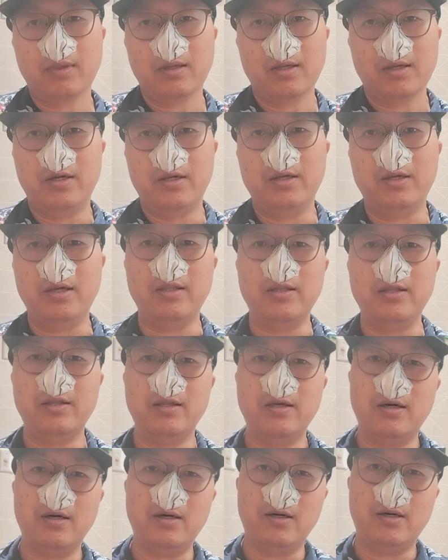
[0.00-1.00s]
in
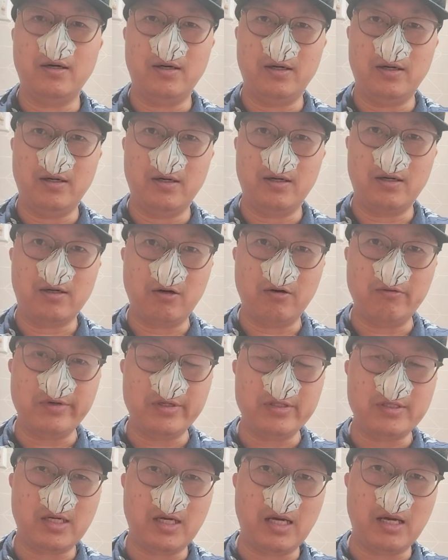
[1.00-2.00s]
the
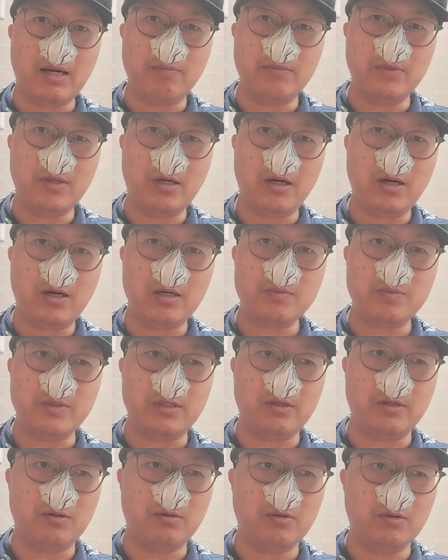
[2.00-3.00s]
COVID time, the
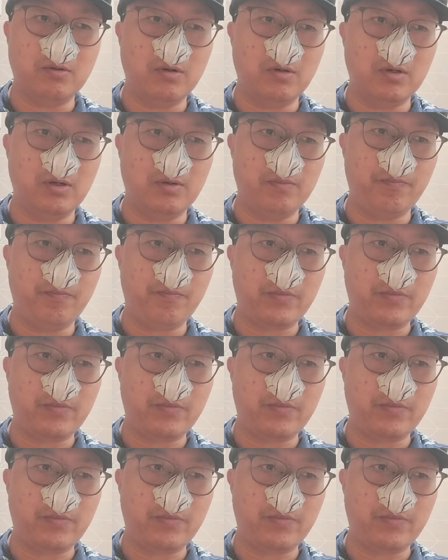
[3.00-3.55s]
hospital,